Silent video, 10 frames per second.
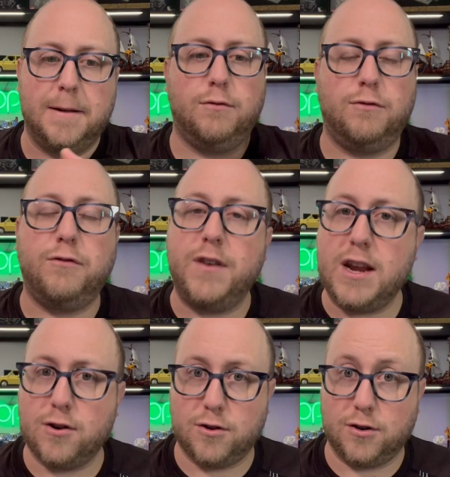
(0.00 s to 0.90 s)

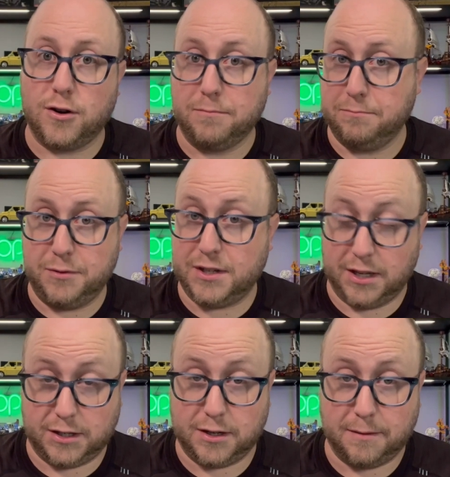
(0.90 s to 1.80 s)
feeder
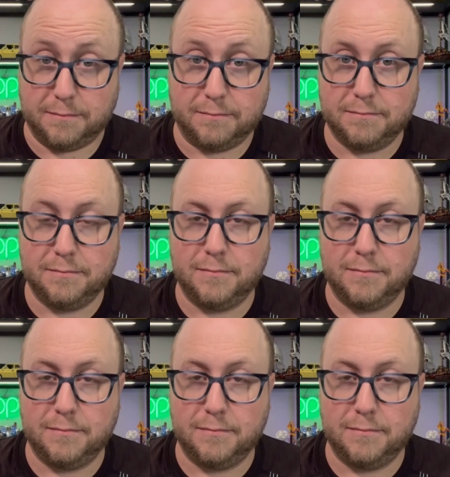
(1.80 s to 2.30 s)
system